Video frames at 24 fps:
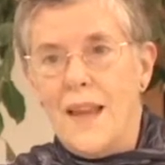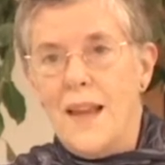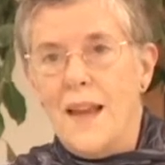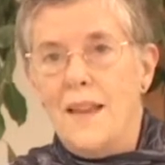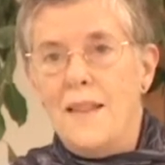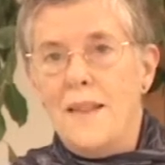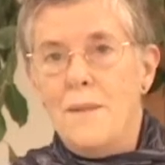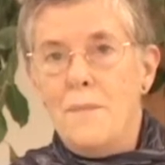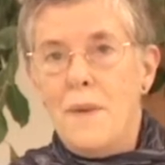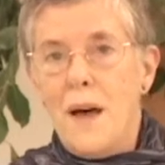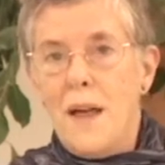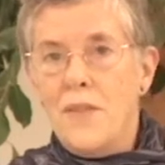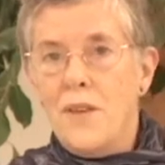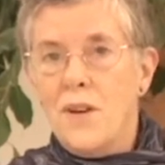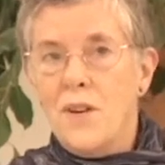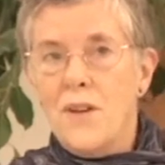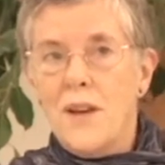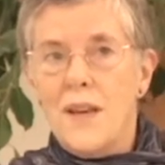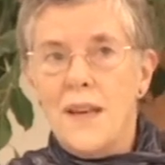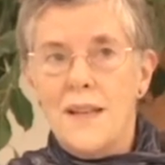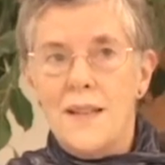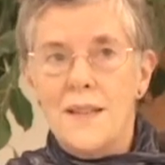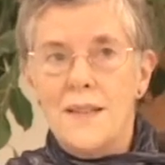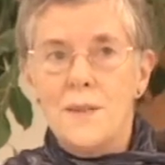And the mother
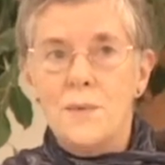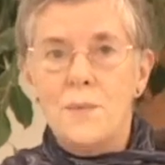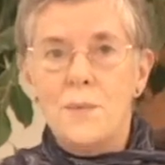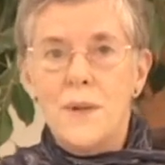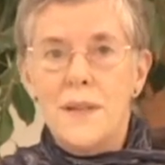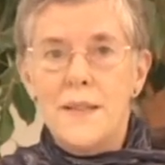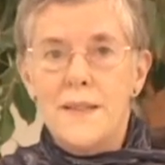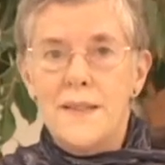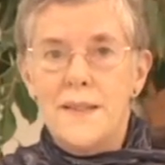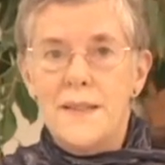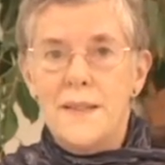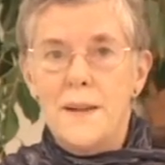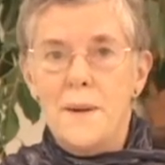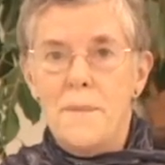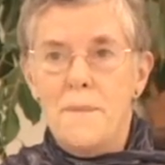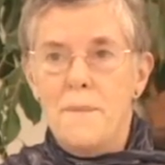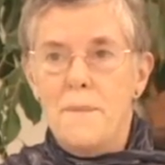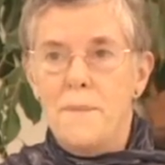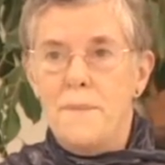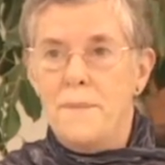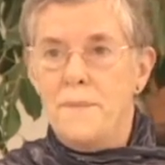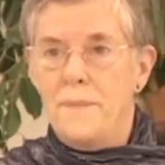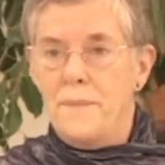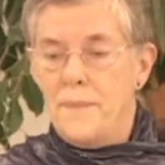is wisdom,
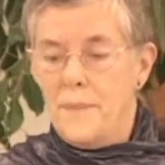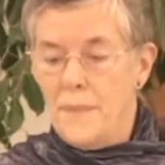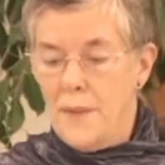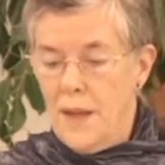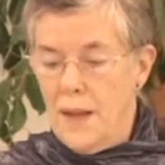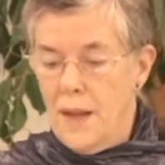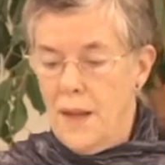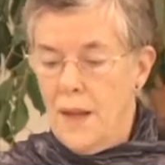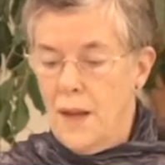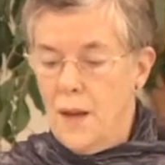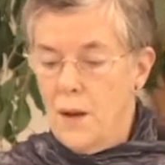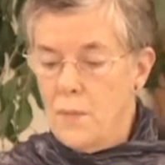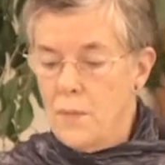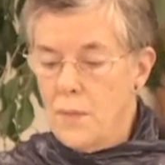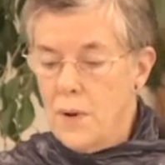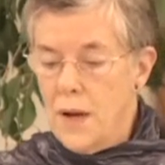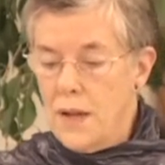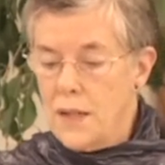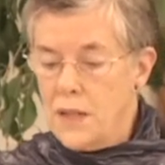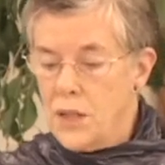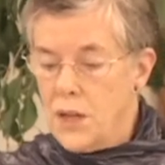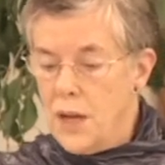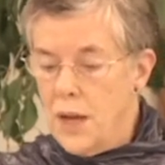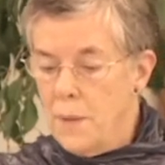
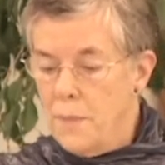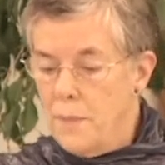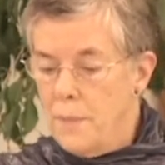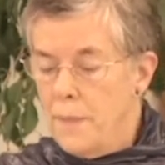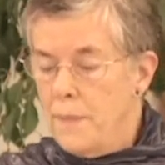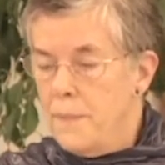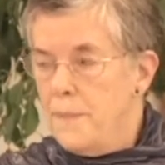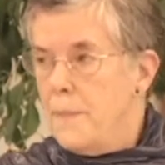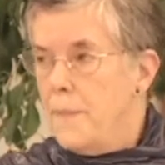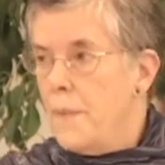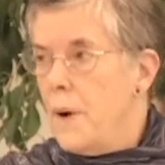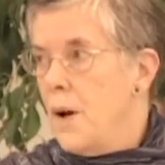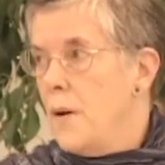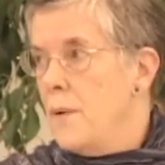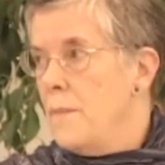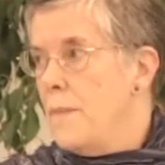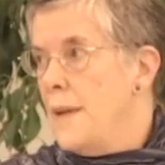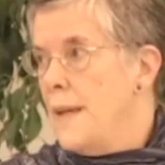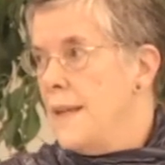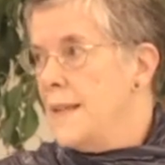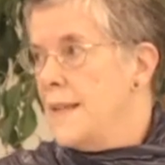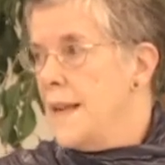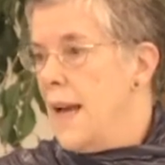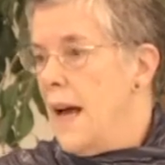
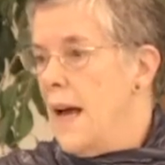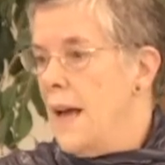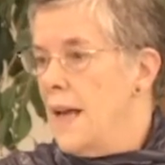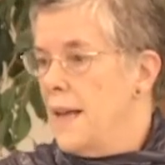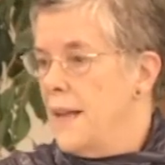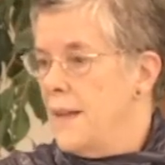prajaparamita.